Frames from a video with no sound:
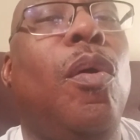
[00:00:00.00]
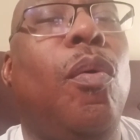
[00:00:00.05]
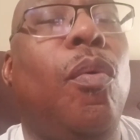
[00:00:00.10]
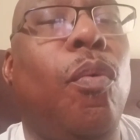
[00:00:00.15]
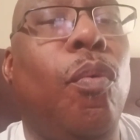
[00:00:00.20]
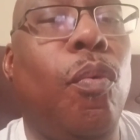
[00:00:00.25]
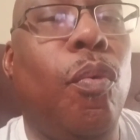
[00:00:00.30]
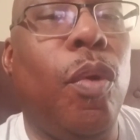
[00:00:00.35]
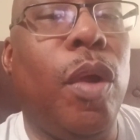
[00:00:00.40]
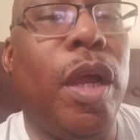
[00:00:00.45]

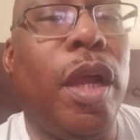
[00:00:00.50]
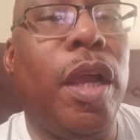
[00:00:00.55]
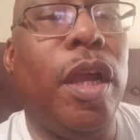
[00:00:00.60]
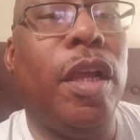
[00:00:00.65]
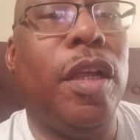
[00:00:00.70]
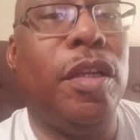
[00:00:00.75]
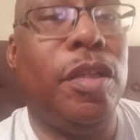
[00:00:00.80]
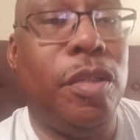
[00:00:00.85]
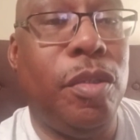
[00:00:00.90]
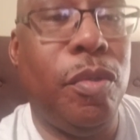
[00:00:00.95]

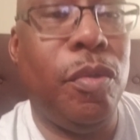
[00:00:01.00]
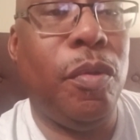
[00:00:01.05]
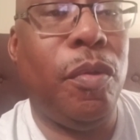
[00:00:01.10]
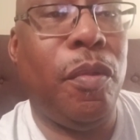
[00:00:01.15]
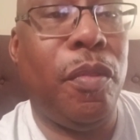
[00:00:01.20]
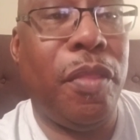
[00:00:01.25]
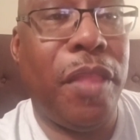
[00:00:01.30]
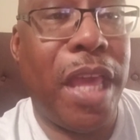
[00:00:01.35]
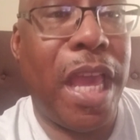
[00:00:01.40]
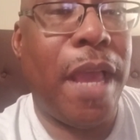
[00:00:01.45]
Where do
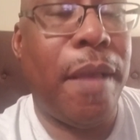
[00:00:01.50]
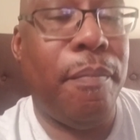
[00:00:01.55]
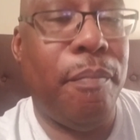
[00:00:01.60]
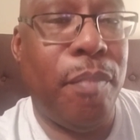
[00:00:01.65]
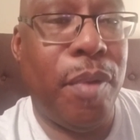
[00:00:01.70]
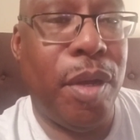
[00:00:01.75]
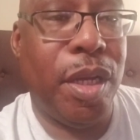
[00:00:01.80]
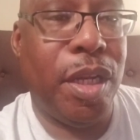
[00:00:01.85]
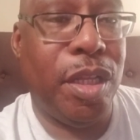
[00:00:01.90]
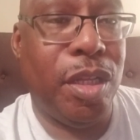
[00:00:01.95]
that
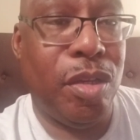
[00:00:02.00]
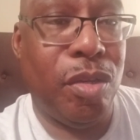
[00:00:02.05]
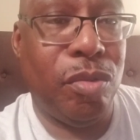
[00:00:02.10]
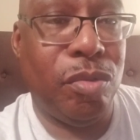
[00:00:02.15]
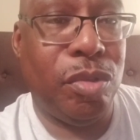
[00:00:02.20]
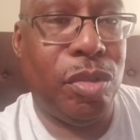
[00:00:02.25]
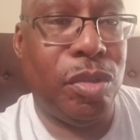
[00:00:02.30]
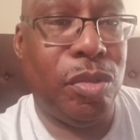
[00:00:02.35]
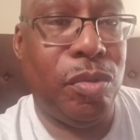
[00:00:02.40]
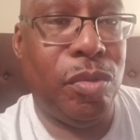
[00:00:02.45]
money go
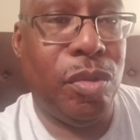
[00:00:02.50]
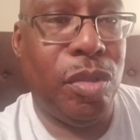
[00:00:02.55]
to?